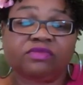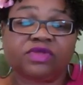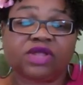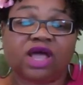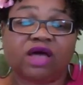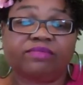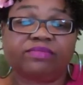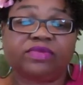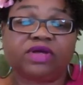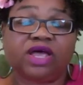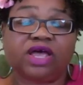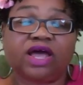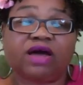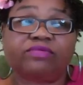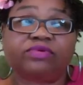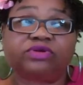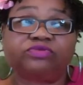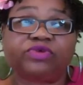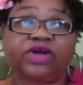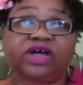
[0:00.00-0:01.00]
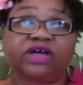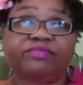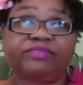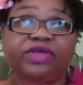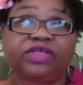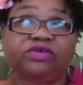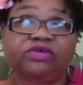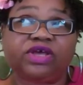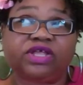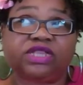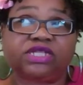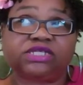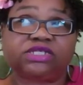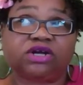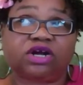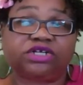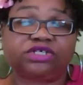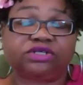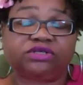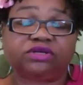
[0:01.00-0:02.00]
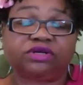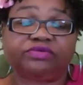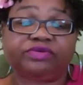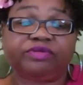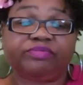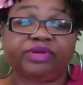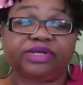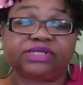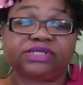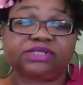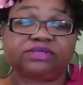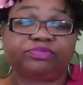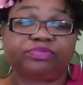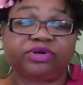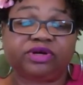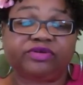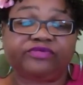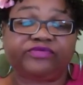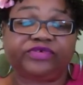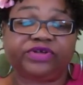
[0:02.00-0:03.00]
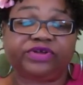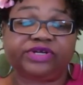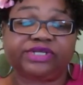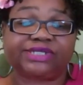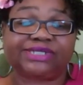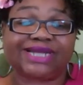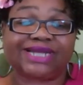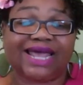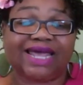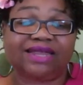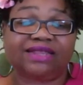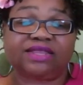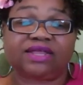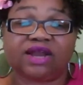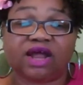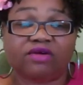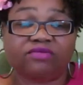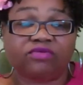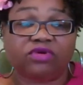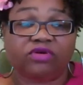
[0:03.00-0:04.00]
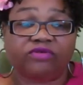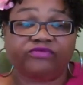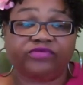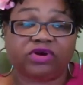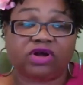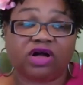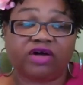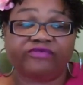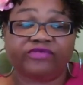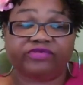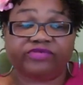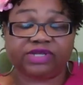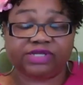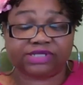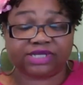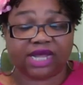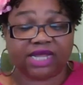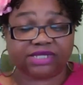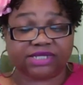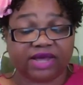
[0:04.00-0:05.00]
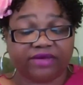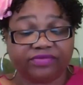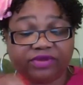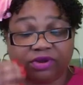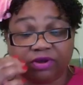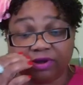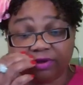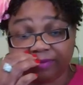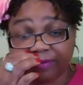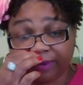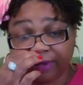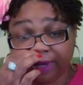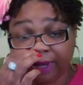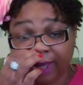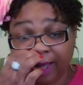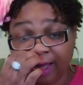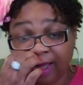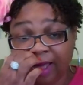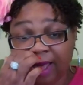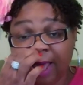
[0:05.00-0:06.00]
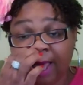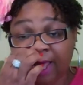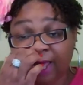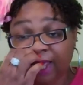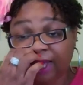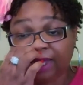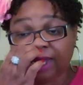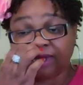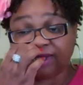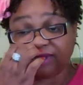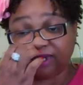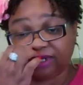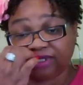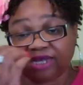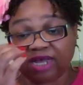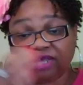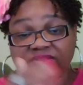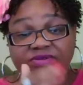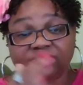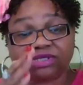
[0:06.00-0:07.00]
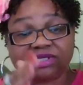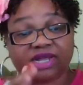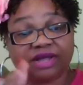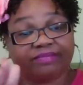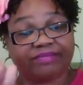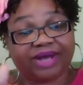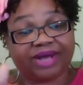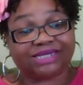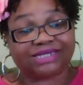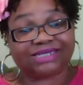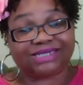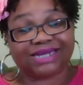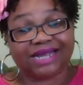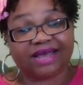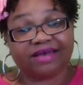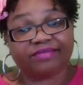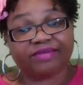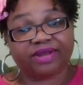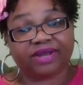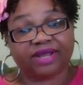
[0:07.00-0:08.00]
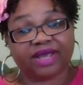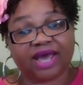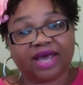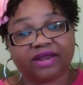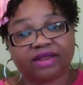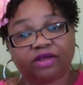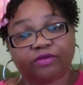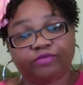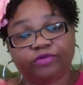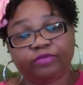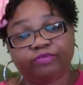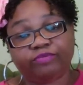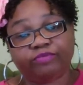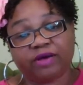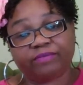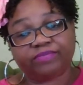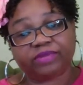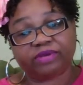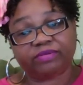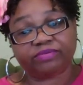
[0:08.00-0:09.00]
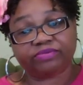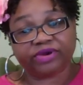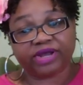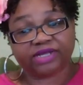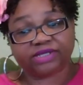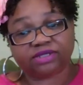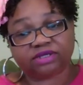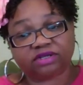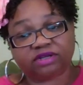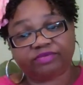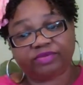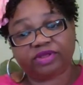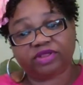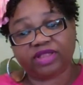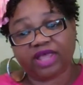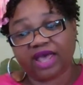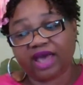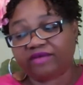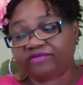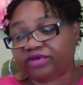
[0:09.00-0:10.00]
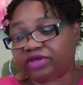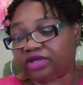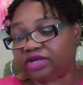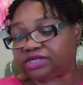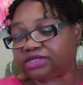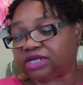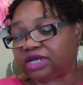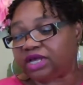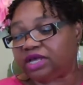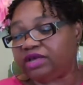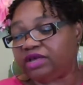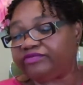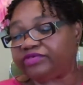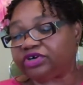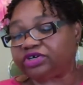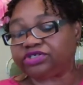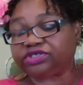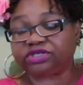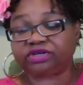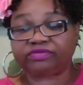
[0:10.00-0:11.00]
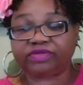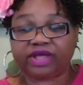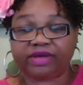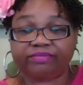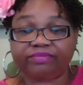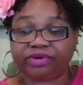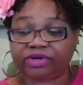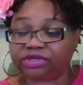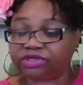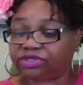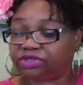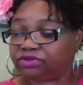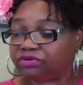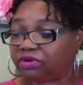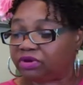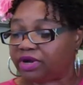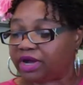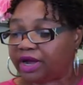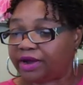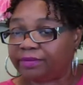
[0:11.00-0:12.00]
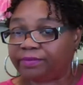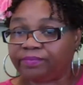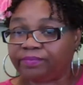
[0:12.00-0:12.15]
I'm, I would recommend you get the Start Your Notary Business book for your state that I wrote for all 50 states have their own book. That's going to take you step by step and it kind of help you pump them brakes a little bit. They have a, it's an e-version of that book too, okay?